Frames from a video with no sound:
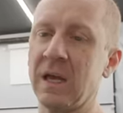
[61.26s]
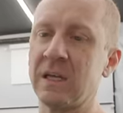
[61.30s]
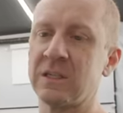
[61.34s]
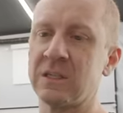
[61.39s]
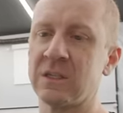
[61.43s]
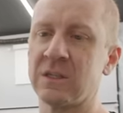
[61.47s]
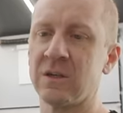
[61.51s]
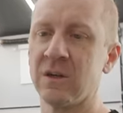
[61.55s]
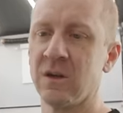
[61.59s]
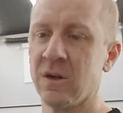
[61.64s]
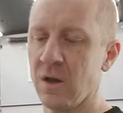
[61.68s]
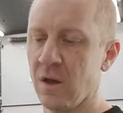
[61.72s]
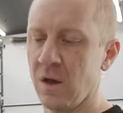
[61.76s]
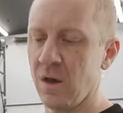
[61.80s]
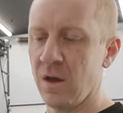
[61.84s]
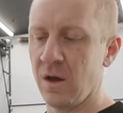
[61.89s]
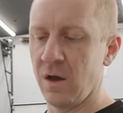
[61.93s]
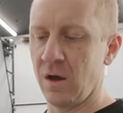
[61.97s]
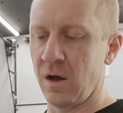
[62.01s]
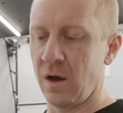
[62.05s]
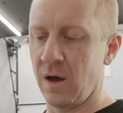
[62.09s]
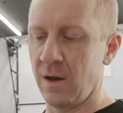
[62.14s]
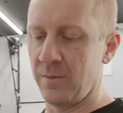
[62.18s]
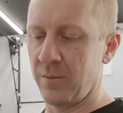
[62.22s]
list.
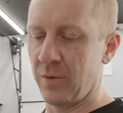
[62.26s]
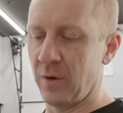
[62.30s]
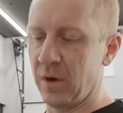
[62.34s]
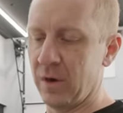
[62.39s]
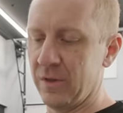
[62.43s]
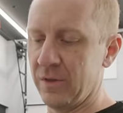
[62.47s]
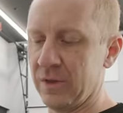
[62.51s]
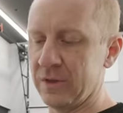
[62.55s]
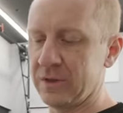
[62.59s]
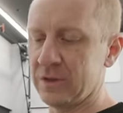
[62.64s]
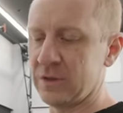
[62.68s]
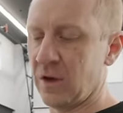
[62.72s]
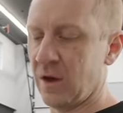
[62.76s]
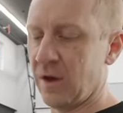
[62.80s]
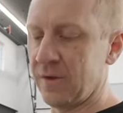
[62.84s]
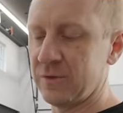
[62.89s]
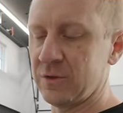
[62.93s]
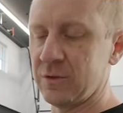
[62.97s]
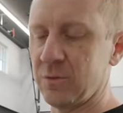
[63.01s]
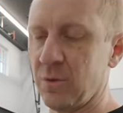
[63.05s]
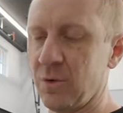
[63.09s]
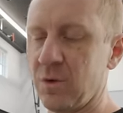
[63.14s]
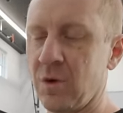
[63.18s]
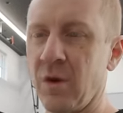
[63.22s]
I printed this off,
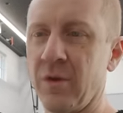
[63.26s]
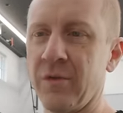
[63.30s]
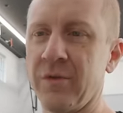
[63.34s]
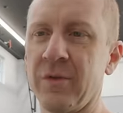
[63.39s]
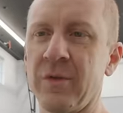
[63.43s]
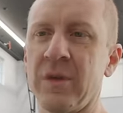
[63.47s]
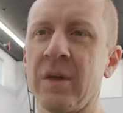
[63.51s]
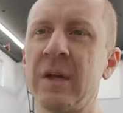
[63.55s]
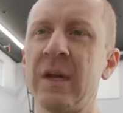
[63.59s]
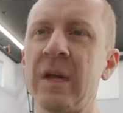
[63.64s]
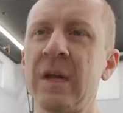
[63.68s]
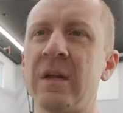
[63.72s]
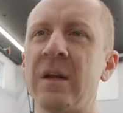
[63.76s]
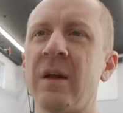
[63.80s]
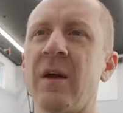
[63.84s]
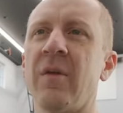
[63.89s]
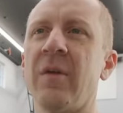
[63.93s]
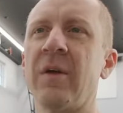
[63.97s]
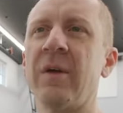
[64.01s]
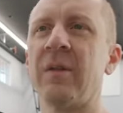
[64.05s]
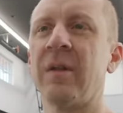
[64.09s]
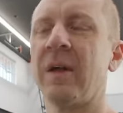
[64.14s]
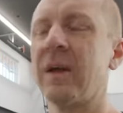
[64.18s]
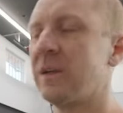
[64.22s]
so we'll go through the
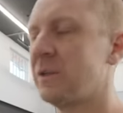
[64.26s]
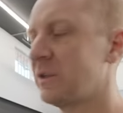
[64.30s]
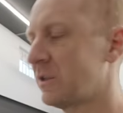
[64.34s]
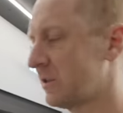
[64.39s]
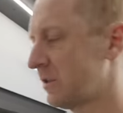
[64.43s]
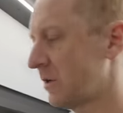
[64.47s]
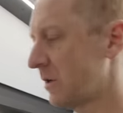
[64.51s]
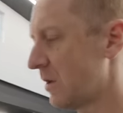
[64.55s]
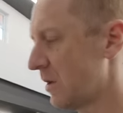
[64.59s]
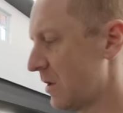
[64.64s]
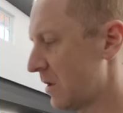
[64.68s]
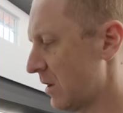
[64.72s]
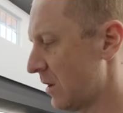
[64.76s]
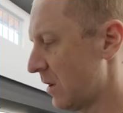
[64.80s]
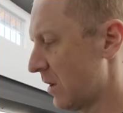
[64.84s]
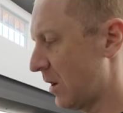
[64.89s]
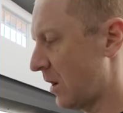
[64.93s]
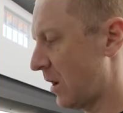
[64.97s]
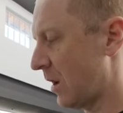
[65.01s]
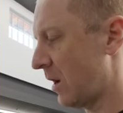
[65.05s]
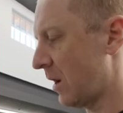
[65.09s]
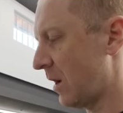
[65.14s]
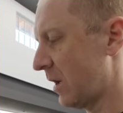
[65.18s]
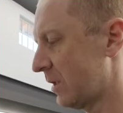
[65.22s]
detailing list.
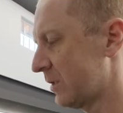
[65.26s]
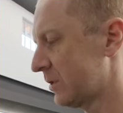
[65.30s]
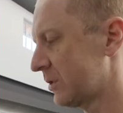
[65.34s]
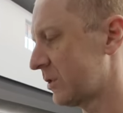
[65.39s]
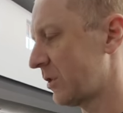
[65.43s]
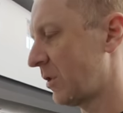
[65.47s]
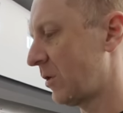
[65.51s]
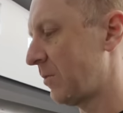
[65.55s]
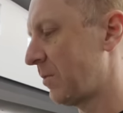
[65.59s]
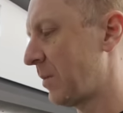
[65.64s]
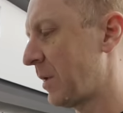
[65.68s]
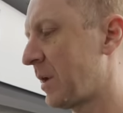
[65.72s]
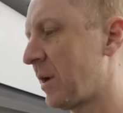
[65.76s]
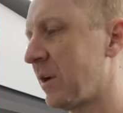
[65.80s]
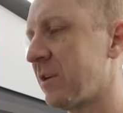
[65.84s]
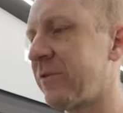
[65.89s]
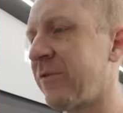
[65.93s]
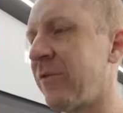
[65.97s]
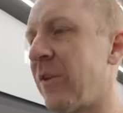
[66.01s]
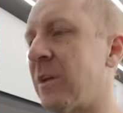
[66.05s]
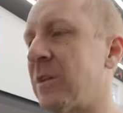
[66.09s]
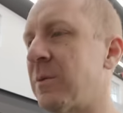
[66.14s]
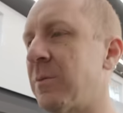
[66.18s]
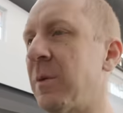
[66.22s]
And so, because
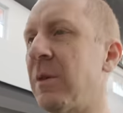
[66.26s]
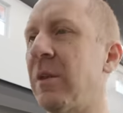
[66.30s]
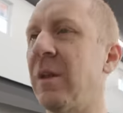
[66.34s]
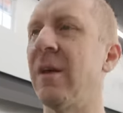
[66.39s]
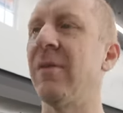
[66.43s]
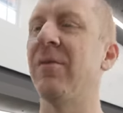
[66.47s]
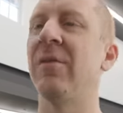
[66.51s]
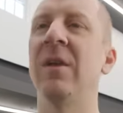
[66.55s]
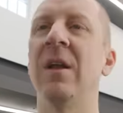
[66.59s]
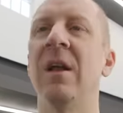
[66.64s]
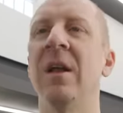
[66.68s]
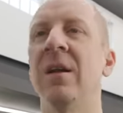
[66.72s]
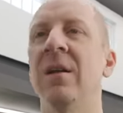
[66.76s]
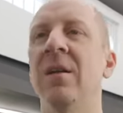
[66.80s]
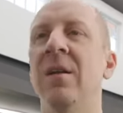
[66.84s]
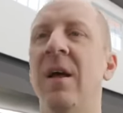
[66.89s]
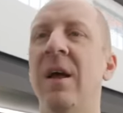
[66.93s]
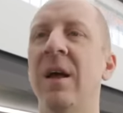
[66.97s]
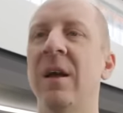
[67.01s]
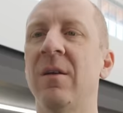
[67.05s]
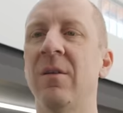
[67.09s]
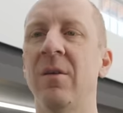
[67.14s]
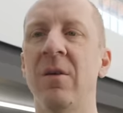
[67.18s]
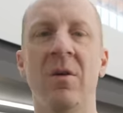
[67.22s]
Fred's been living in
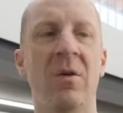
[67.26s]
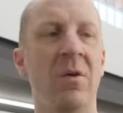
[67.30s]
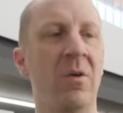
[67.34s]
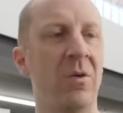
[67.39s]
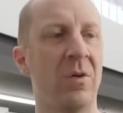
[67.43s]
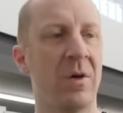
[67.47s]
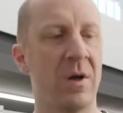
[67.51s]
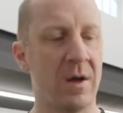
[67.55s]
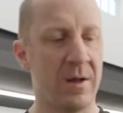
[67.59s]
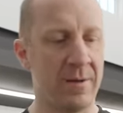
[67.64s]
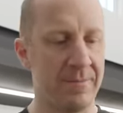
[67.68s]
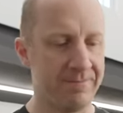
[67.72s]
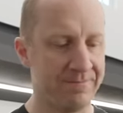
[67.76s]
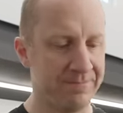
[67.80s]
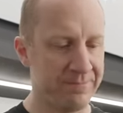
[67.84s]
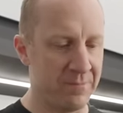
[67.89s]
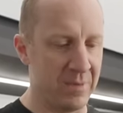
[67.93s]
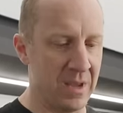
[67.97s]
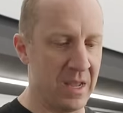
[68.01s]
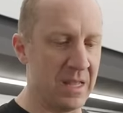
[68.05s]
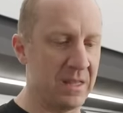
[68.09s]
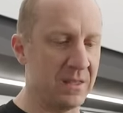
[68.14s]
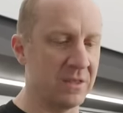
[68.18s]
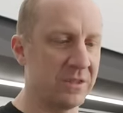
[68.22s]
like little
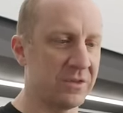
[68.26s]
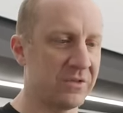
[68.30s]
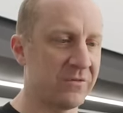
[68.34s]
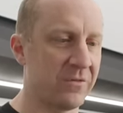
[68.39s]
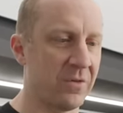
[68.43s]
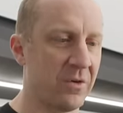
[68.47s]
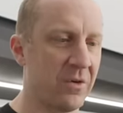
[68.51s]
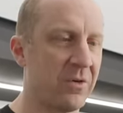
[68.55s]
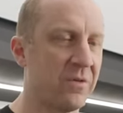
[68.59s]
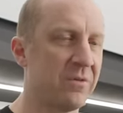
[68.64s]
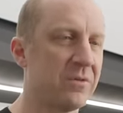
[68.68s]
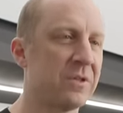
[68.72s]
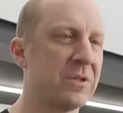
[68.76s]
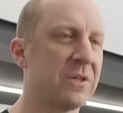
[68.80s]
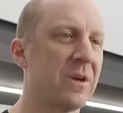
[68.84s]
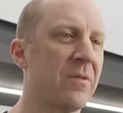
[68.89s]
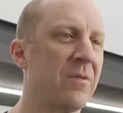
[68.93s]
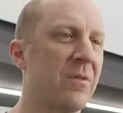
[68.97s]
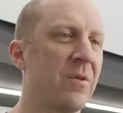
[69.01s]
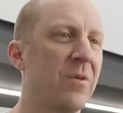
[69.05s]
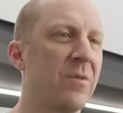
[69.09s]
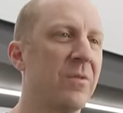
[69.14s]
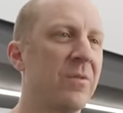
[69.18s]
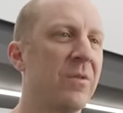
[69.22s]
bins for
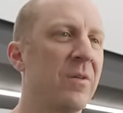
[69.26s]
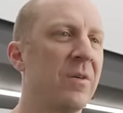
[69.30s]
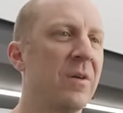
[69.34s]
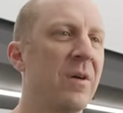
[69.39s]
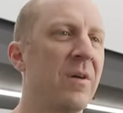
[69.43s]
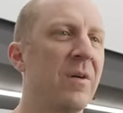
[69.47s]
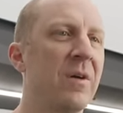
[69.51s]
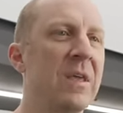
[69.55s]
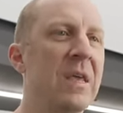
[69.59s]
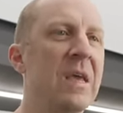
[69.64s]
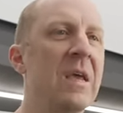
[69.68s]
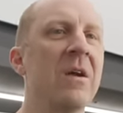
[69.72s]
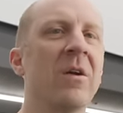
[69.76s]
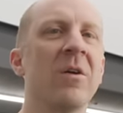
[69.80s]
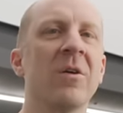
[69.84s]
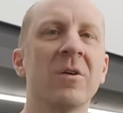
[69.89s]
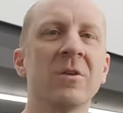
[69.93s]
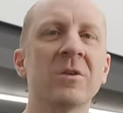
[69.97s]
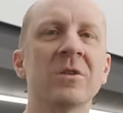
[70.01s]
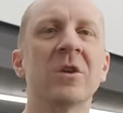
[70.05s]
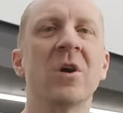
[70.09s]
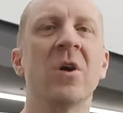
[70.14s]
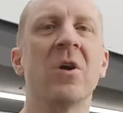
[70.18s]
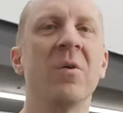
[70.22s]
several, a year
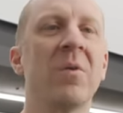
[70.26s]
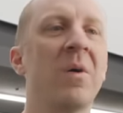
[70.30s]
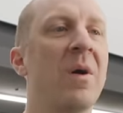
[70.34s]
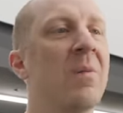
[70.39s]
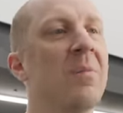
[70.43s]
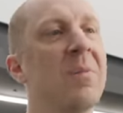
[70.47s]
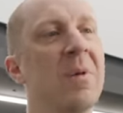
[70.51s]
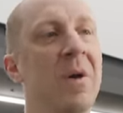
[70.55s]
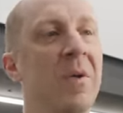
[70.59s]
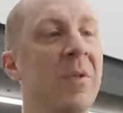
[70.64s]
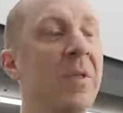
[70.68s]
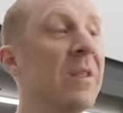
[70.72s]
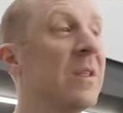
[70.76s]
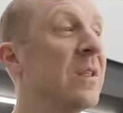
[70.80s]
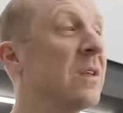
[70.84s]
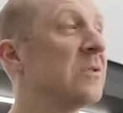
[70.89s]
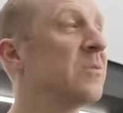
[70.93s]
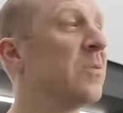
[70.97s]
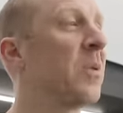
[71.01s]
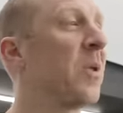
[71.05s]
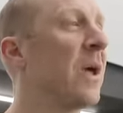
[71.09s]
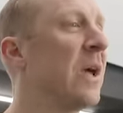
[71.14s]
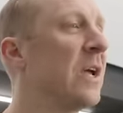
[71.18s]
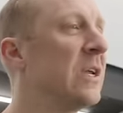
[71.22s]
or so while building
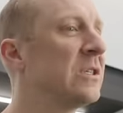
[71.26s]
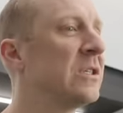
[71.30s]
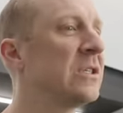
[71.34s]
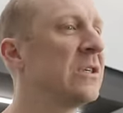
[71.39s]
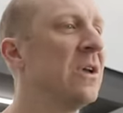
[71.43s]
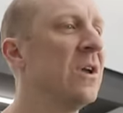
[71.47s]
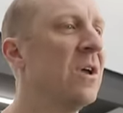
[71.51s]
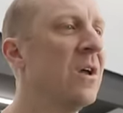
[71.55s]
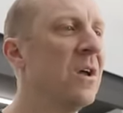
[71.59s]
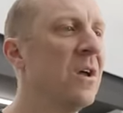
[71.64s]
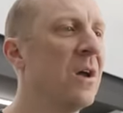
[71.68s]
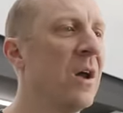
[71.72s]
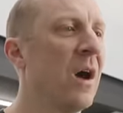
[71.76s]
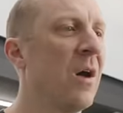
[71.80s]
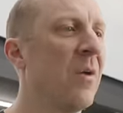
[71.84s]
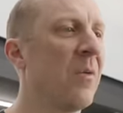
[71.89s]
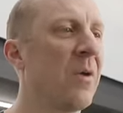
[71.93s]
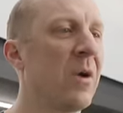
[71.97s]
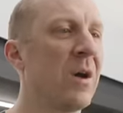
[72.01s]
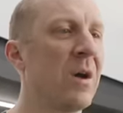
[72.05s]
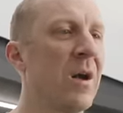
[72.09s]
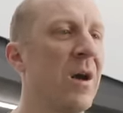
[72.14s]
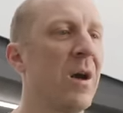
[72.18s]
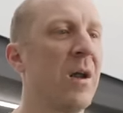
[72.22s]
this place,
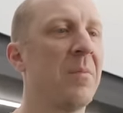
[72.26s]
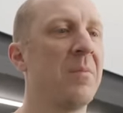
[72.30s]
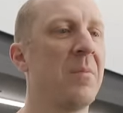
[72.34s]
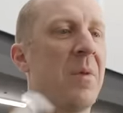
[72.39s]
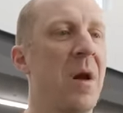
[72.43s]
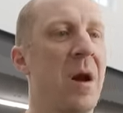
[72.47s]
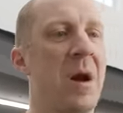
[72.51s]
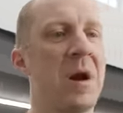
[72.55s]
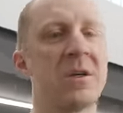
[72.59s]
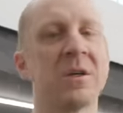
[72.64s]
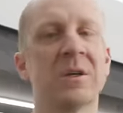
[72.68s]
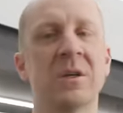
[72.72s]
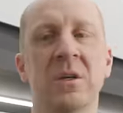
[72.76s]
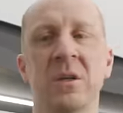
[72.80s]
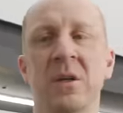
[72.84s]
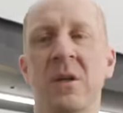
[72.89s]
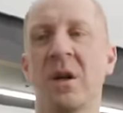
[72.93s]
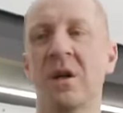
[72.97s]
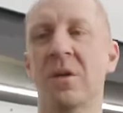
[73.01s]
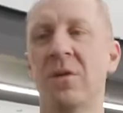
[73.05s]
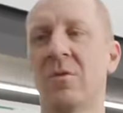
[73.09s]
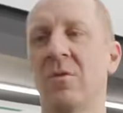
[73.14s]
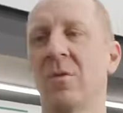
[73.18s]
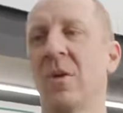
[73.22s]
we're gonna unbox and
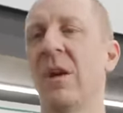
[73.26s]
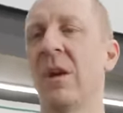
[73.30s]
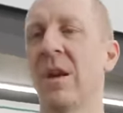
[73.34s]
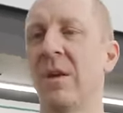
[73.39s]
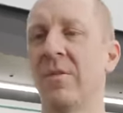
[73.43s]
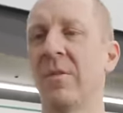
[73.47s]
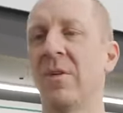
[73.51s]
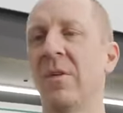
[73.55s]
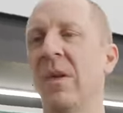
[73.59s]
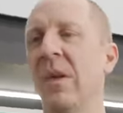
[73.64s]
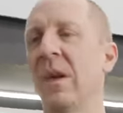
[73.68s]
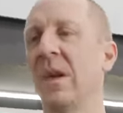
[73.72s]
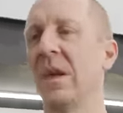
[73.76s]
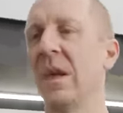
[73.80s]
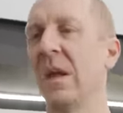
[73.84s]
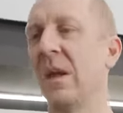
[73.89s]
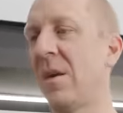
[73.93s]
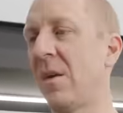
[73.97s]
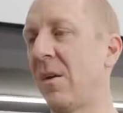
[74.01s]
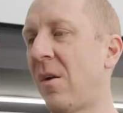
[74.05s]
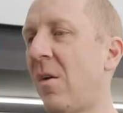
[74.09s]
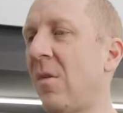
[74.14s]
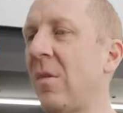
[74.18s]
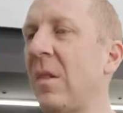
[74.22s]
uncrate everything, get
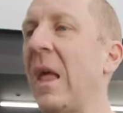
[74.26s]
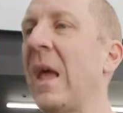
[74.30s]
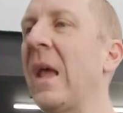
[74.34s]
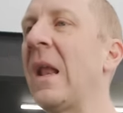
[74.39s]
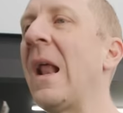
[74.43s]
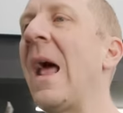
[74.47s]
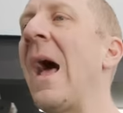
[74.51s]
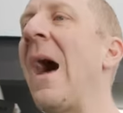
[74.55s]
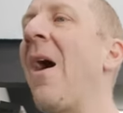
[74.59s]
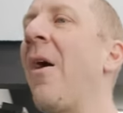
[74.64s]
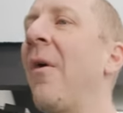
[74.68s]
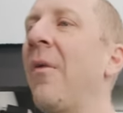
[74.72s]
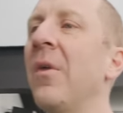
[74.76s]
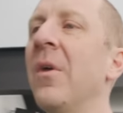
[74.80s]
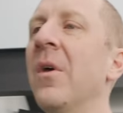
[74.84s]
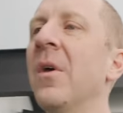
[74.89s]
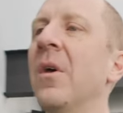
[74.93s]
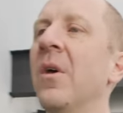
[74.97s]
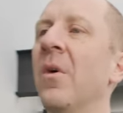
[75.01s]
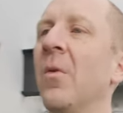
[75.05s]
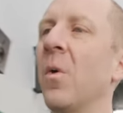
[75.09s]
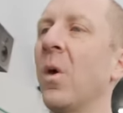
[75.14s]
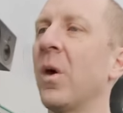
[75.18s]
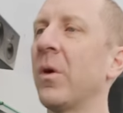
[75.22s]
it all laid out,
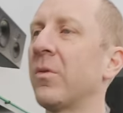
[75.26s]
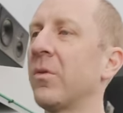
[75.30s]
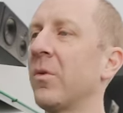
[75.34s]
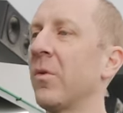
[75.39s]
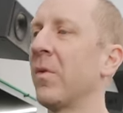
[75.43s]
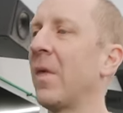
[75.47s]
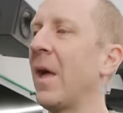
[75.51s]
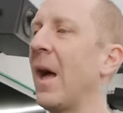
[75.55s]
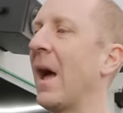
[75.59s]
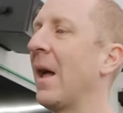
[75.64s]
work through